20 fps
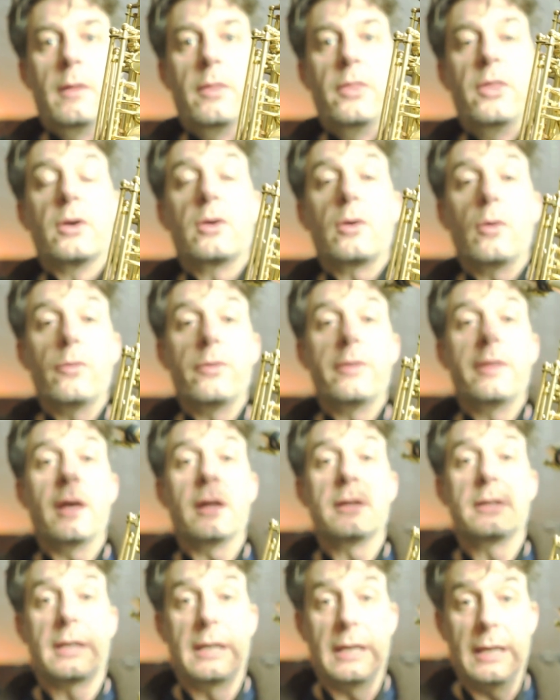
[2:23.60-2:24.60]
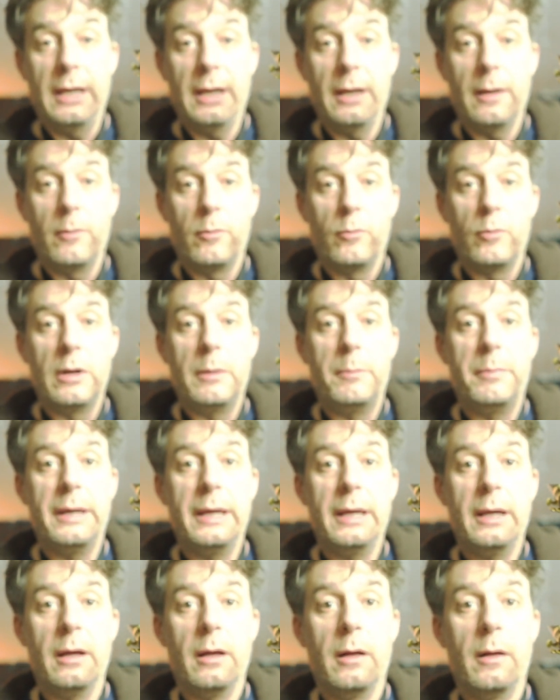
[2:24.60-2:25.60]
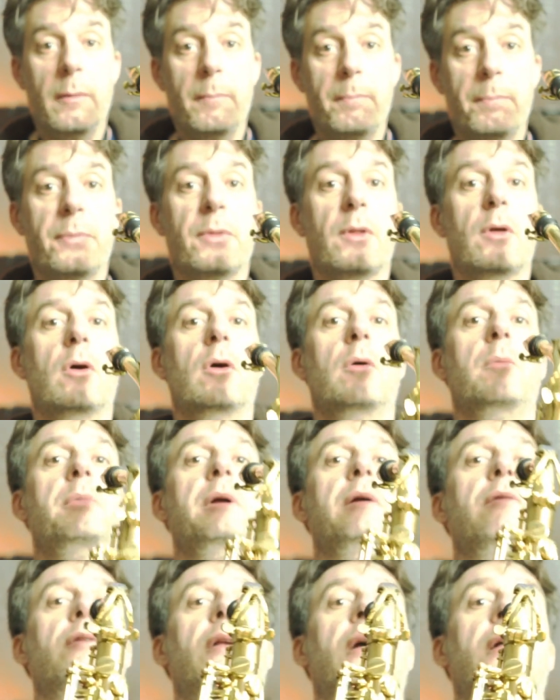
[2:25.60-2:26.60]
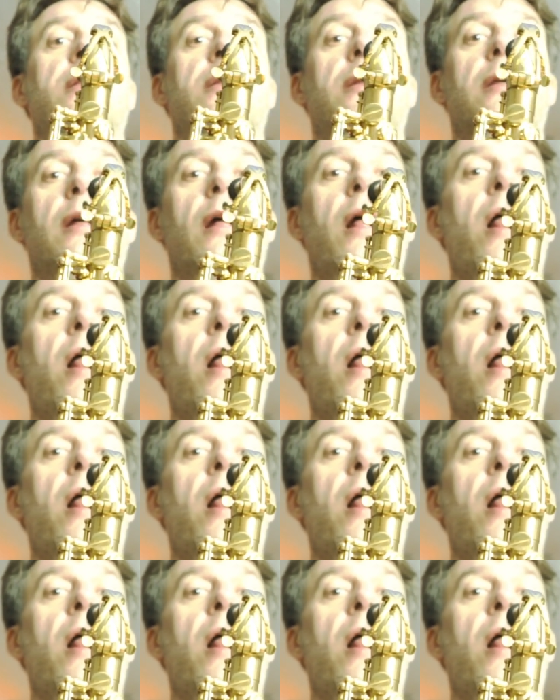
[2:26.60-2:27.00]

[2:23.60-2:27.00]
the concert key will be a B flat.